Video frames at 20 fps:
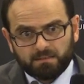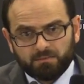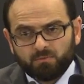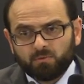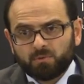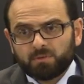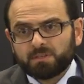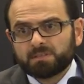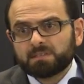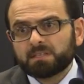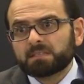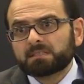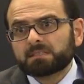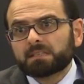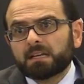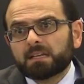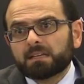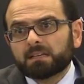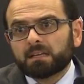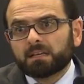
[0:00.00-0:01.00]
for the sects
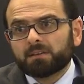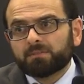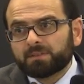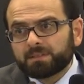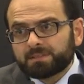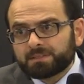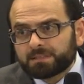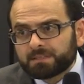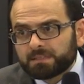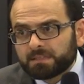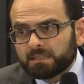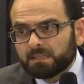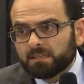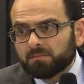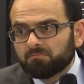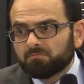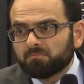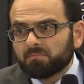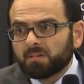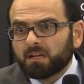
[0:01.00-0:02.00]
and
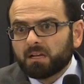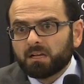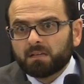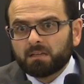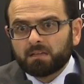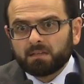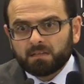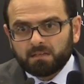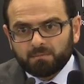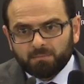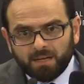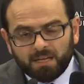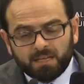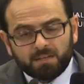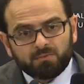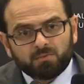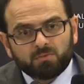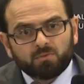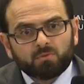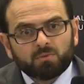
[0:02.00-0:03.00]
diversity, in my
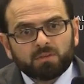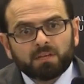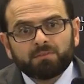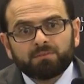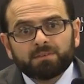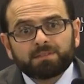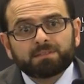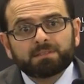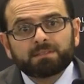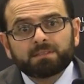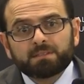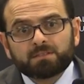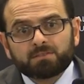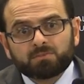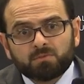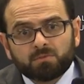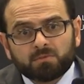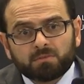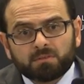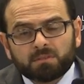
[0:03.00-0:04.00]
view, diversity is
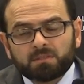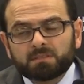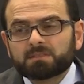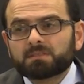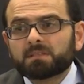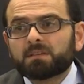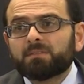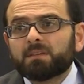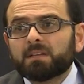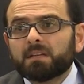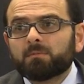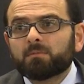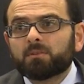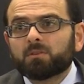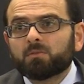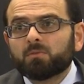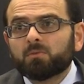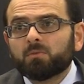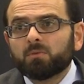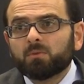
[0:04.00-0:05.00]
good. It's
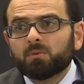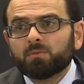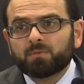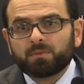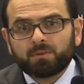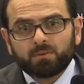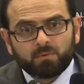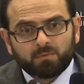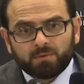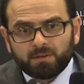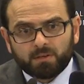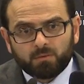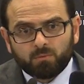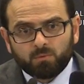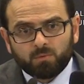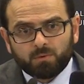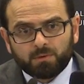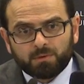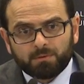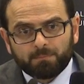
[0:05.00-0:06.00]
available all over, over the
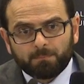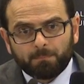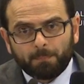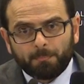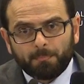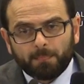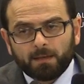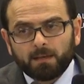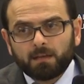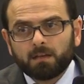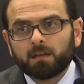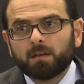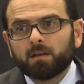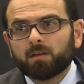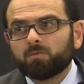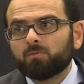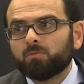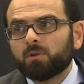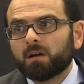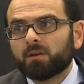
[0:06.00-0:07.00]
world. Uh,
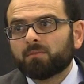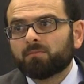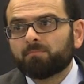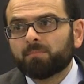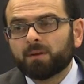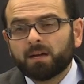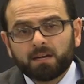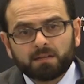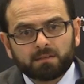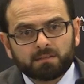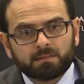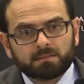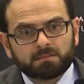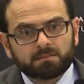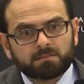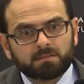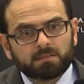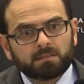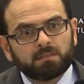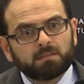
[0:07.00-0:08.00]
you have
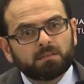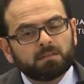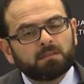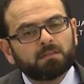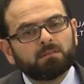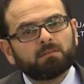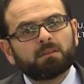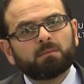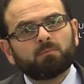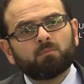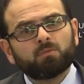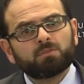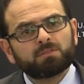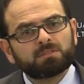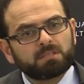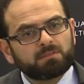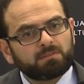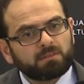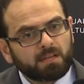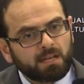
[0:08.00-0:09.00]
parties in, in the most
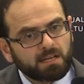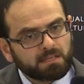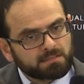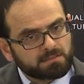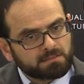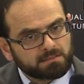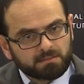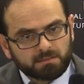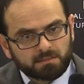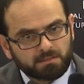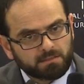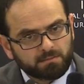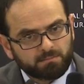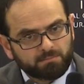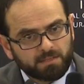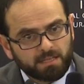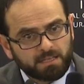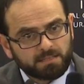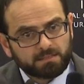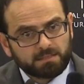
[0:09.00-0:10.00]
civilized uh,
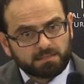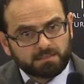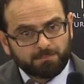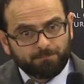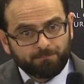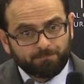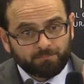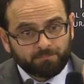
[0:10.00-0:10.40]
places.